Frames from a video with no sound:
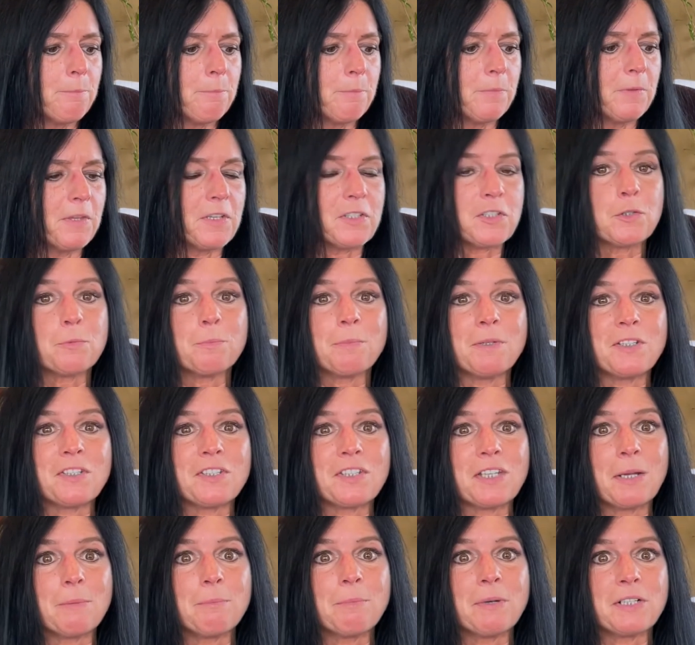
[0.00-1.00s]
This has been
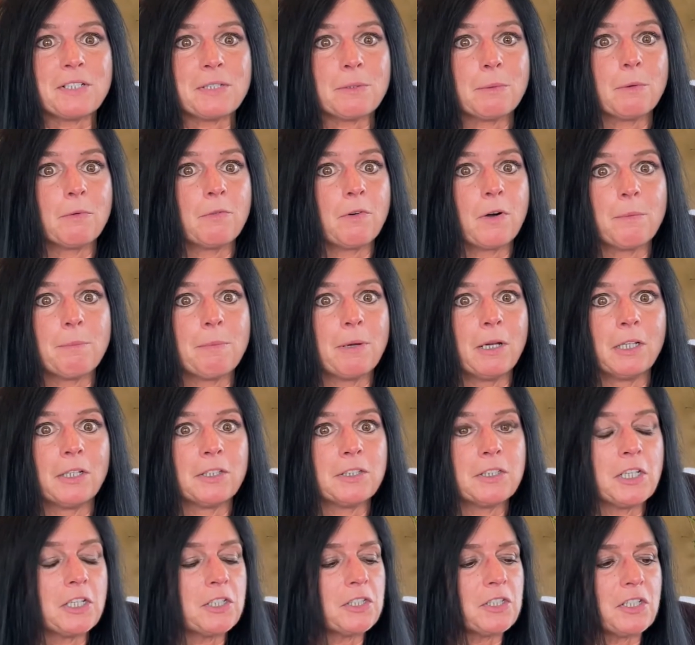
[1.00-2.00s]
said by some of our
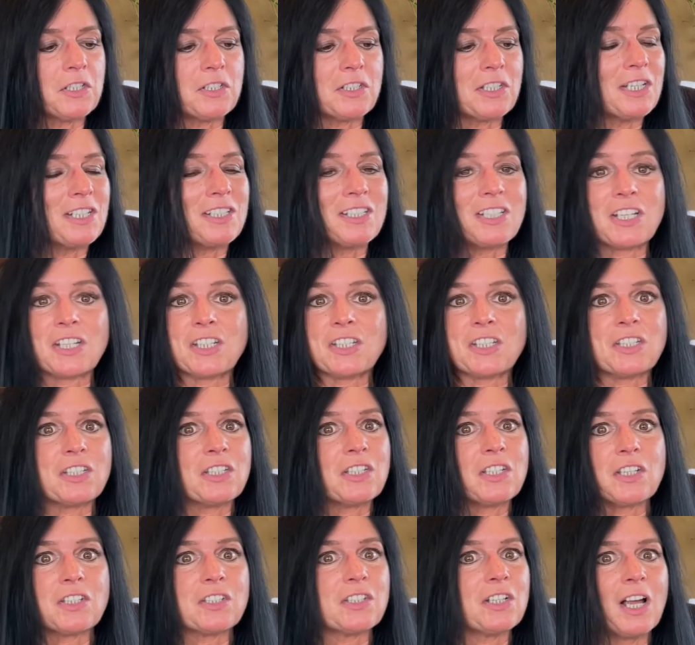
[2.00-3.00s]
politicians. It
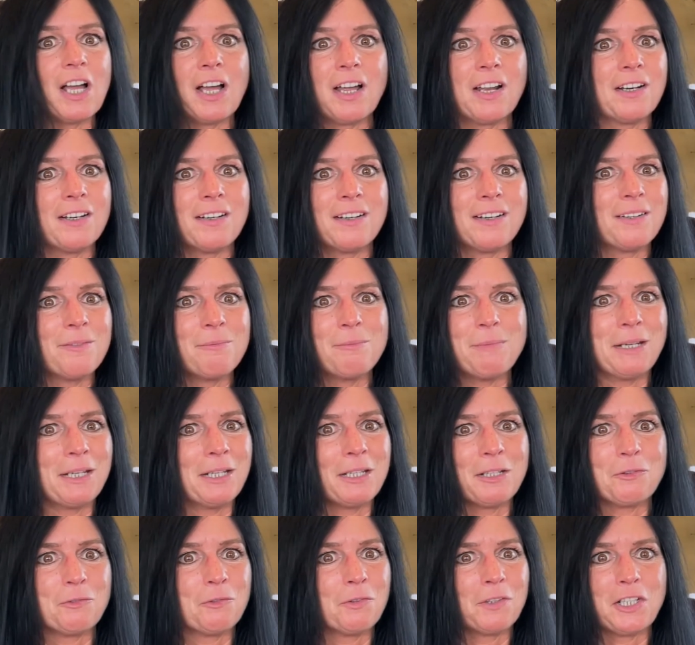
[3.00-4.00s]
does not make
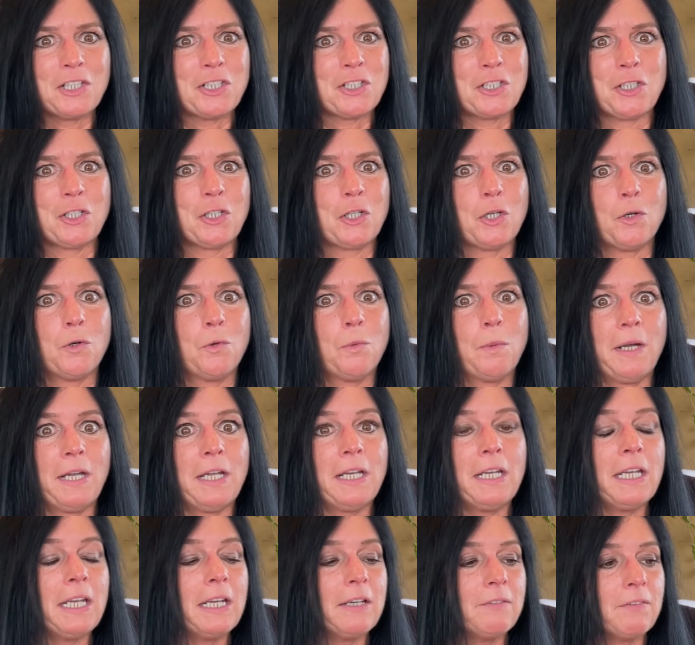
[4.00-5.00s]
inflation go
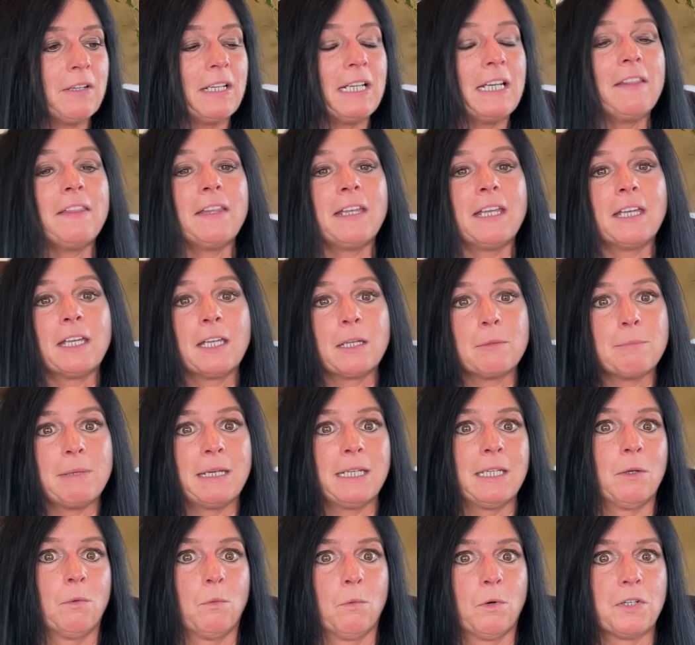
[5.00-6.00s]
away. If anything, it can
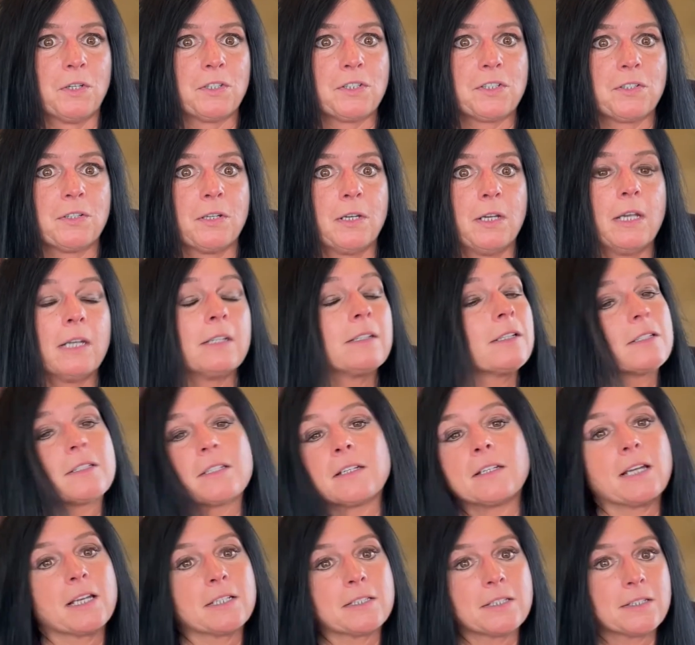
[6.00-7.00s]
make it worse. It doesn't
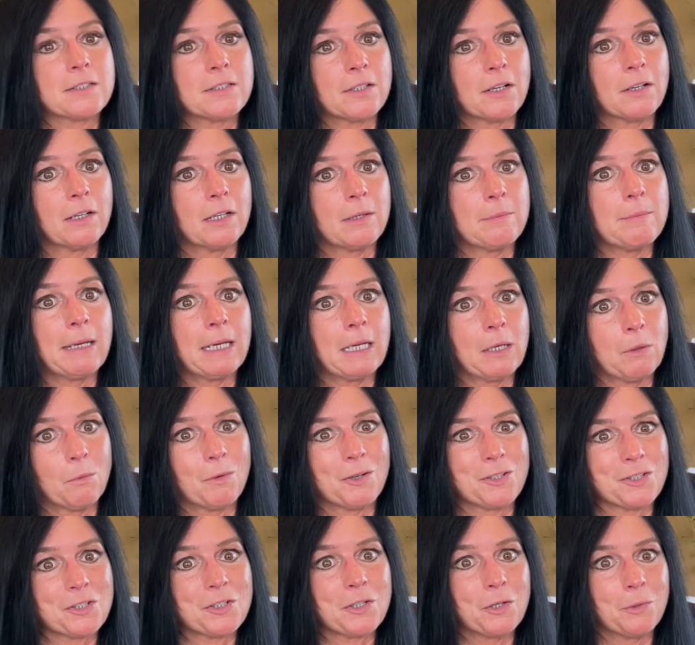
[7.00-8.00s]
necessarily make it
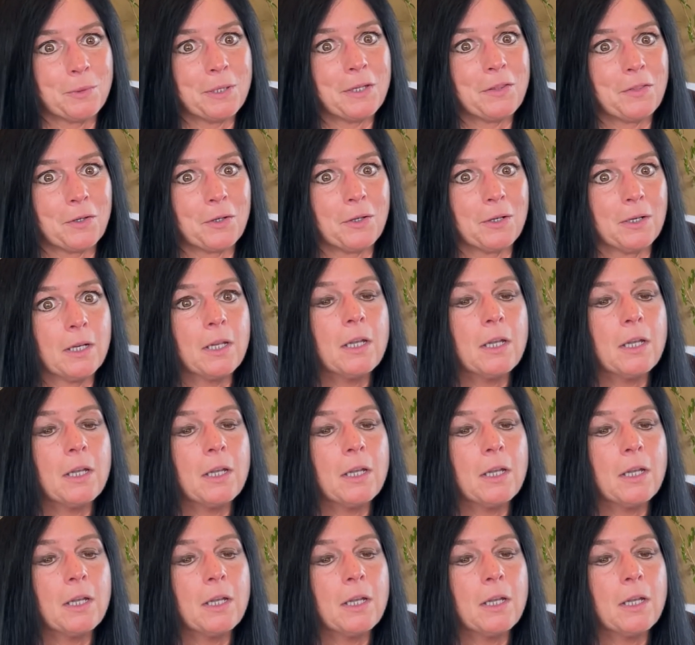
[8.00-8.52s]
worse, though, either.